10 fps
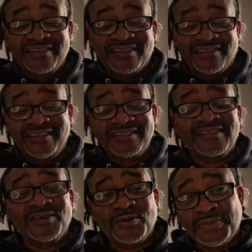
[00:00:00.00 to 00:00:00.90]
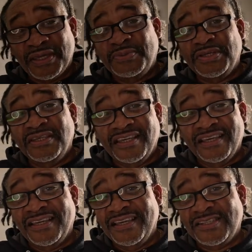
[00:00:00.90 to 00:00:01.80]
So this little baby
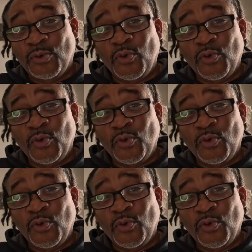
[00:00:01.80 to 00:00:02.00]
is